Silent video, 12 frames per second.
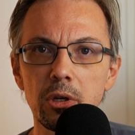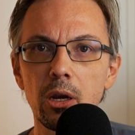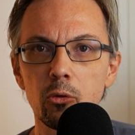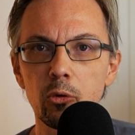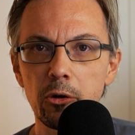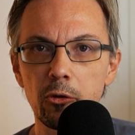
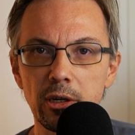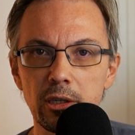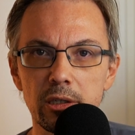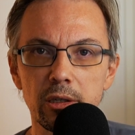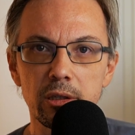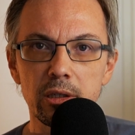
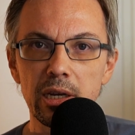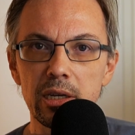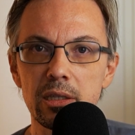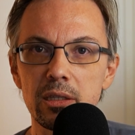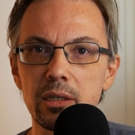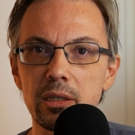rerunning the
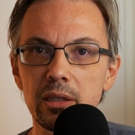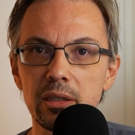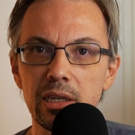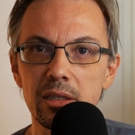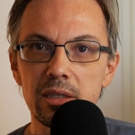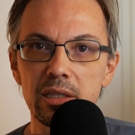tests, and
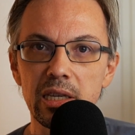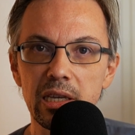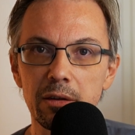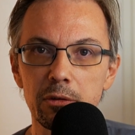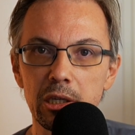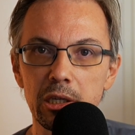then seeing
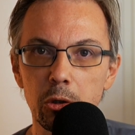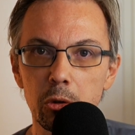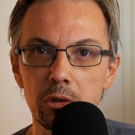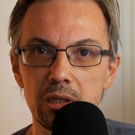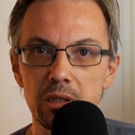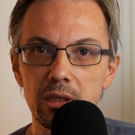if they
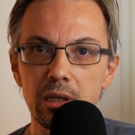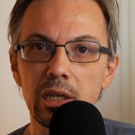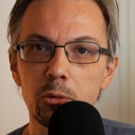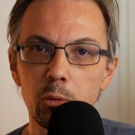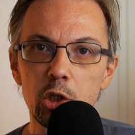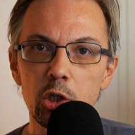notice,
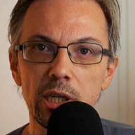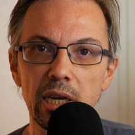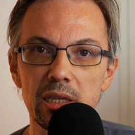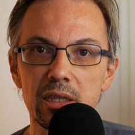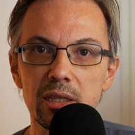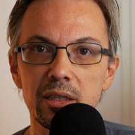in which
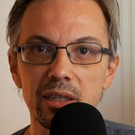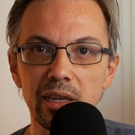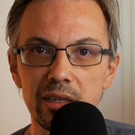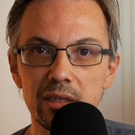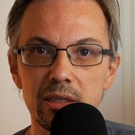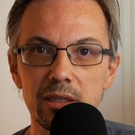case
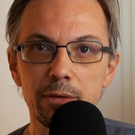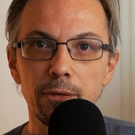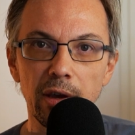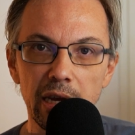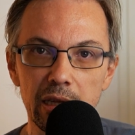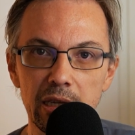tests
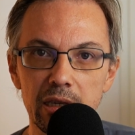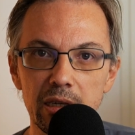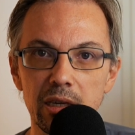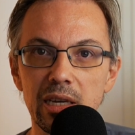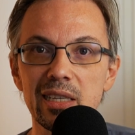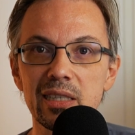
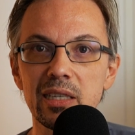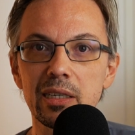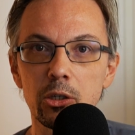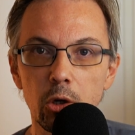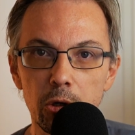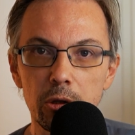failing is a
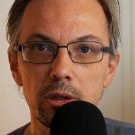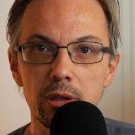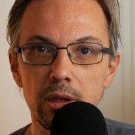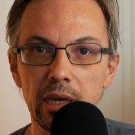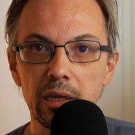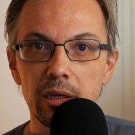good
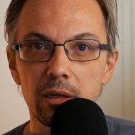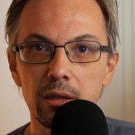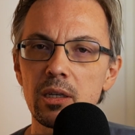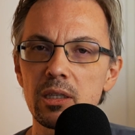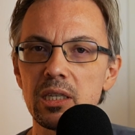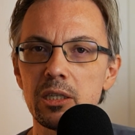thing.
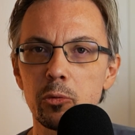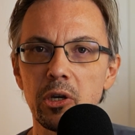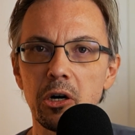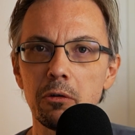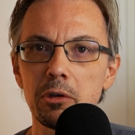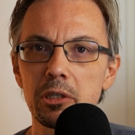Since we
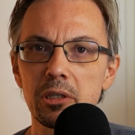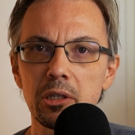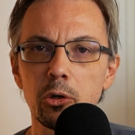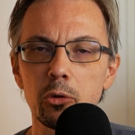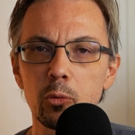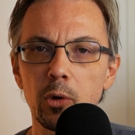obviously
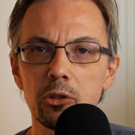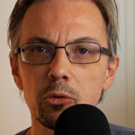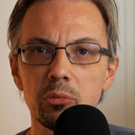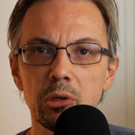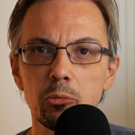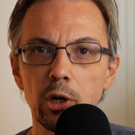don't want to
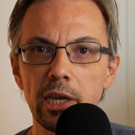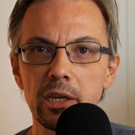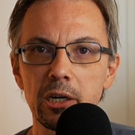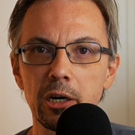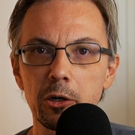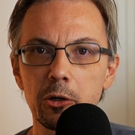be
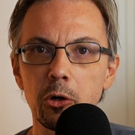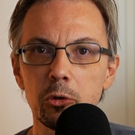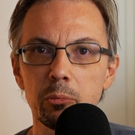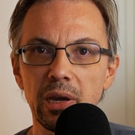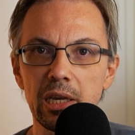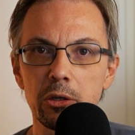breaking our
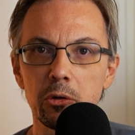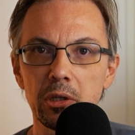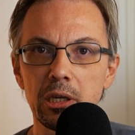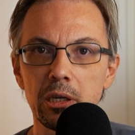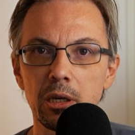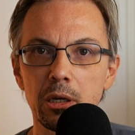code
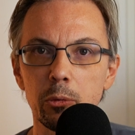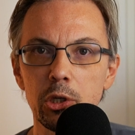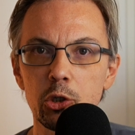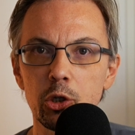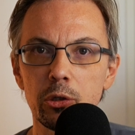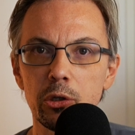manually, we
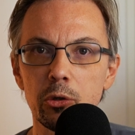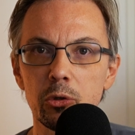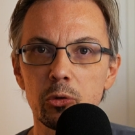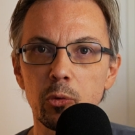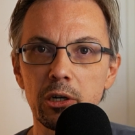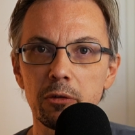should
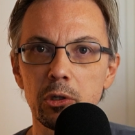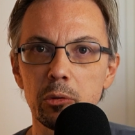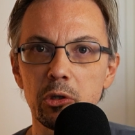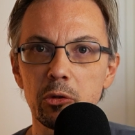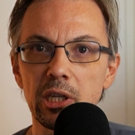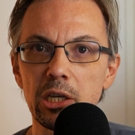use one of the
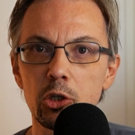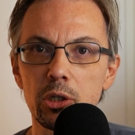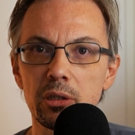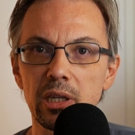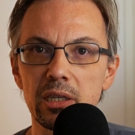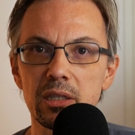mutation
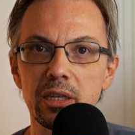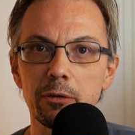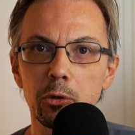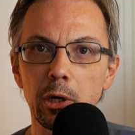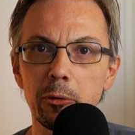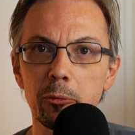testing
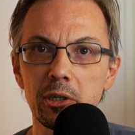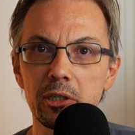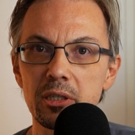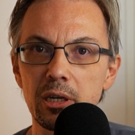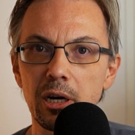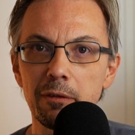
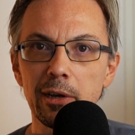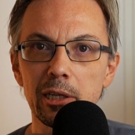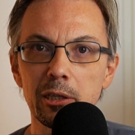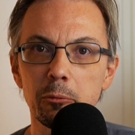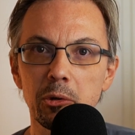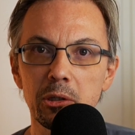frameworks
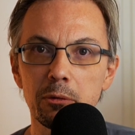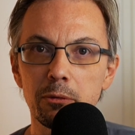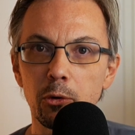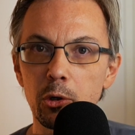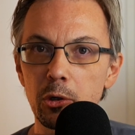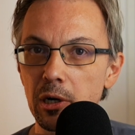available
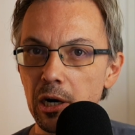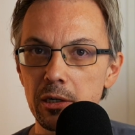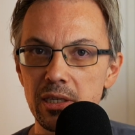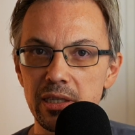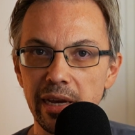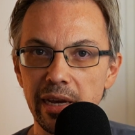for our
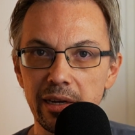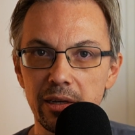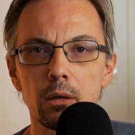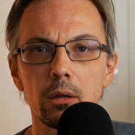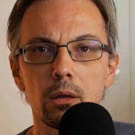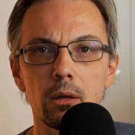
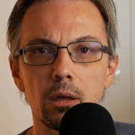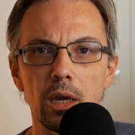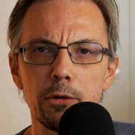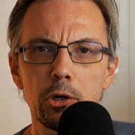stack. If you're